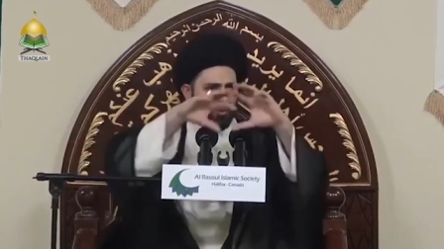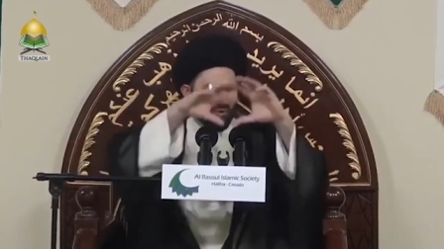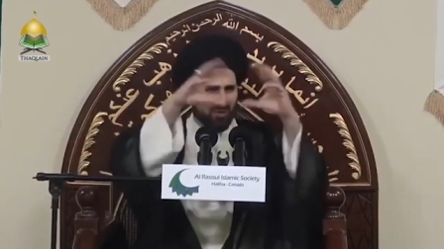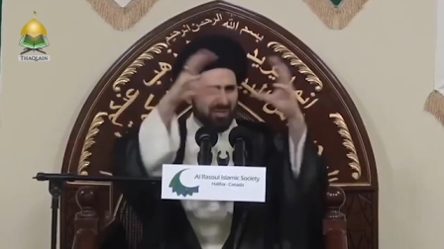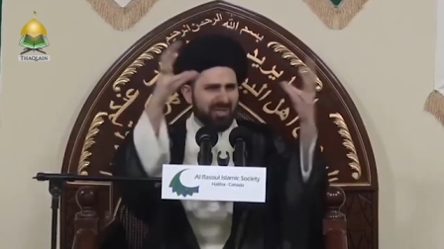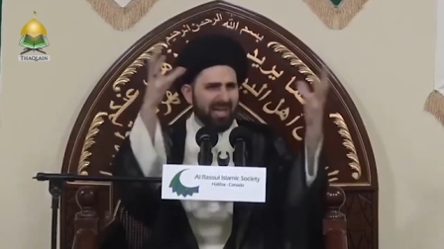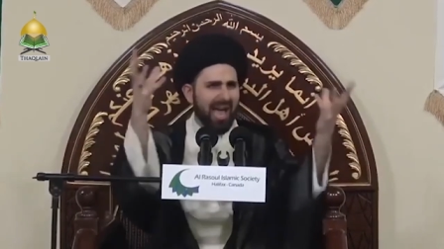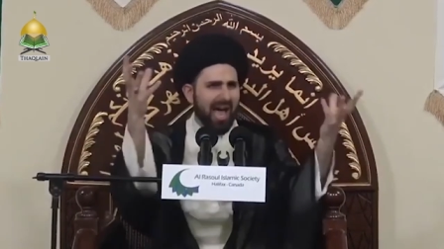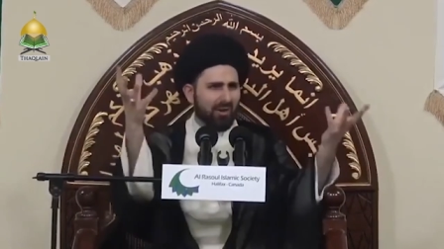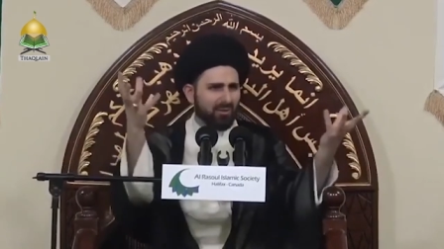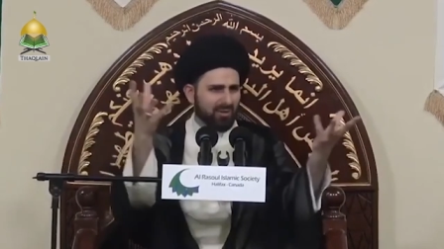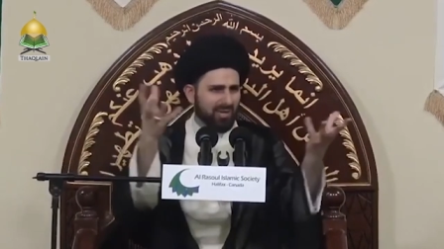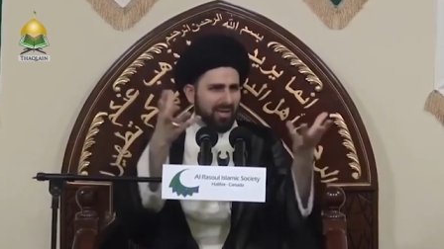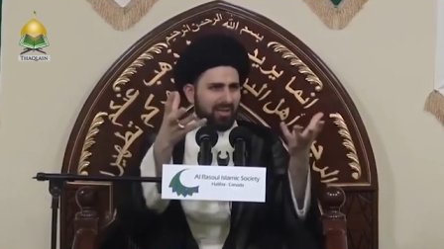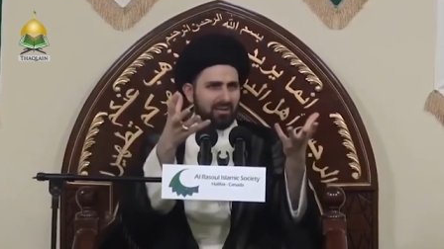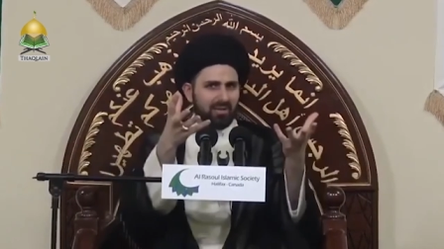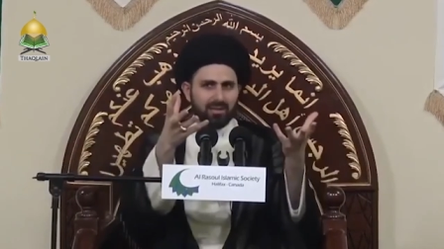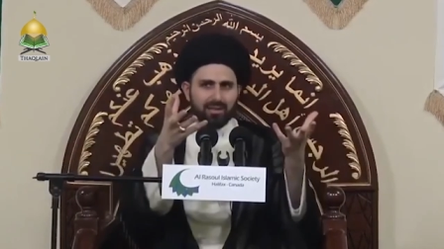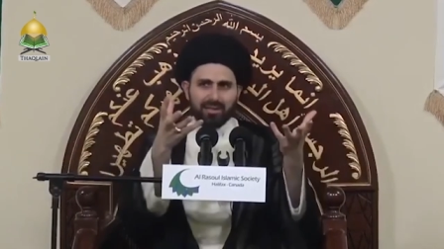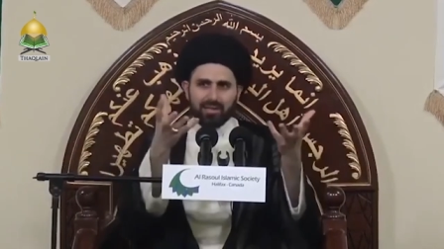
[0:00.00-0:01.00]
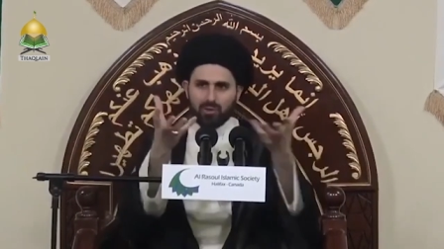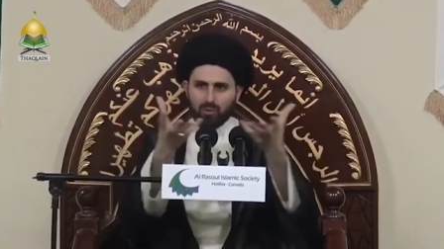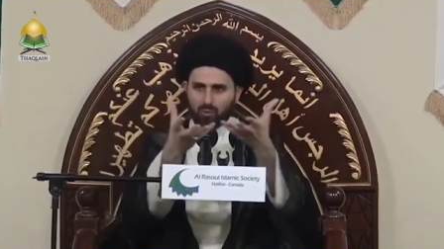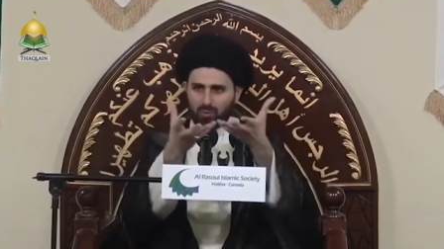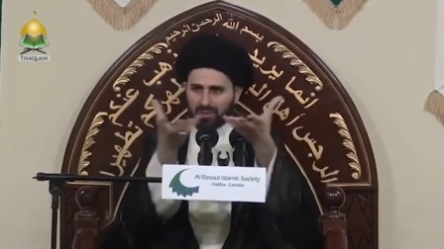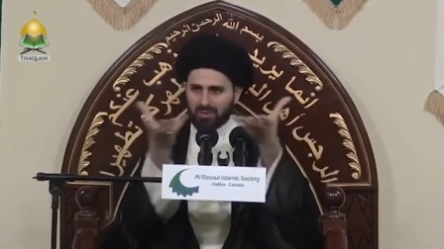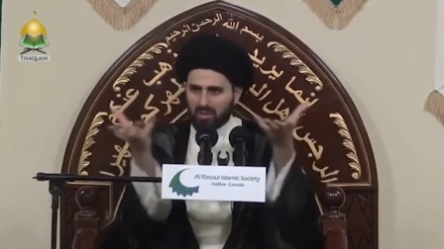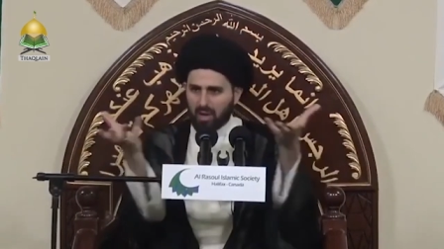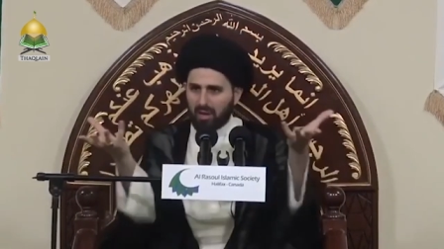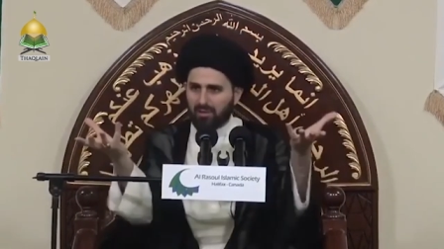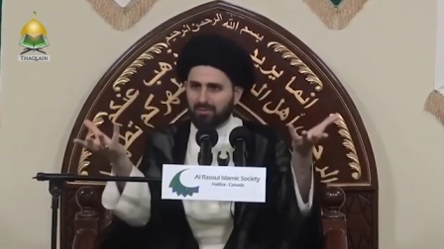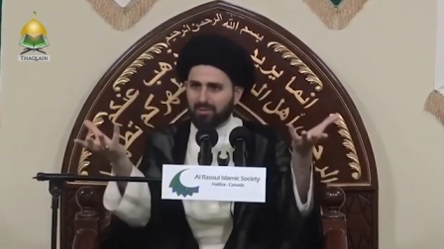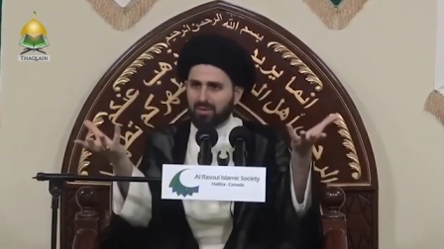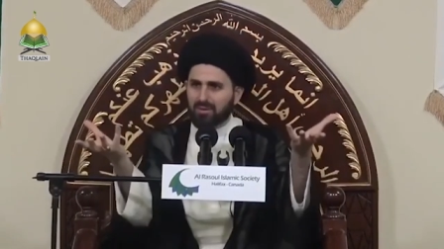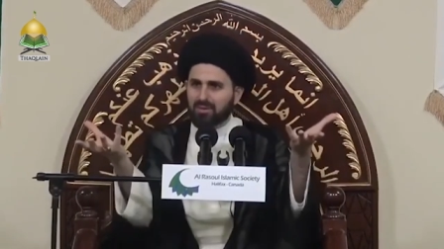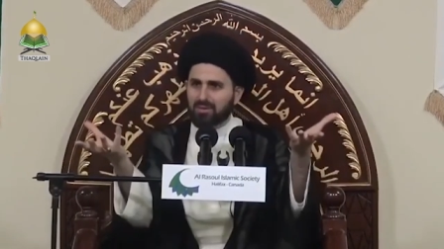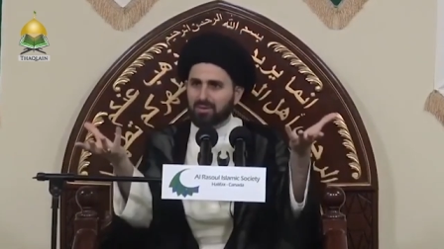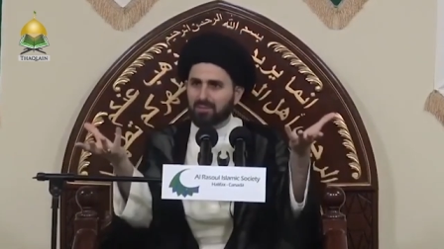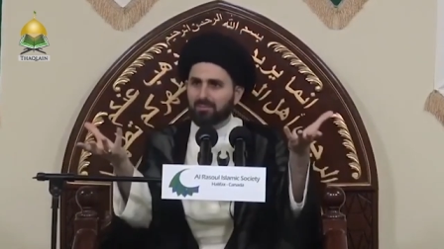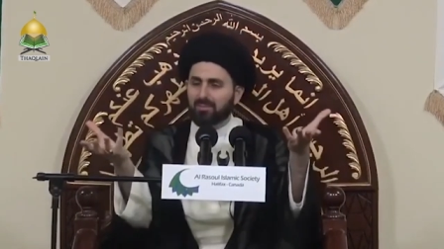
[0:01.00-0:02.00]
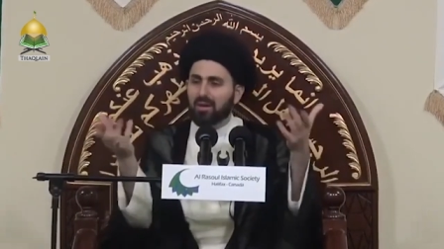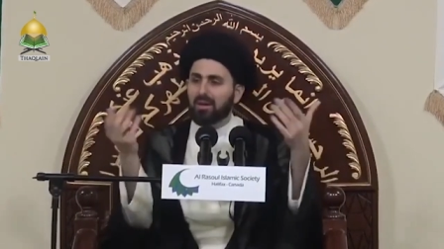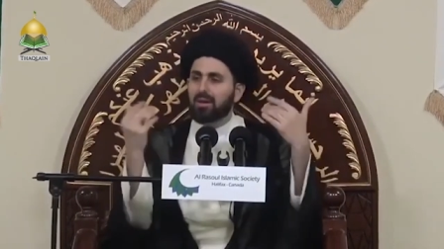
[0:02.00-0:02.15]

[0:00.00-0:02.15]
You see how technically you resolve this?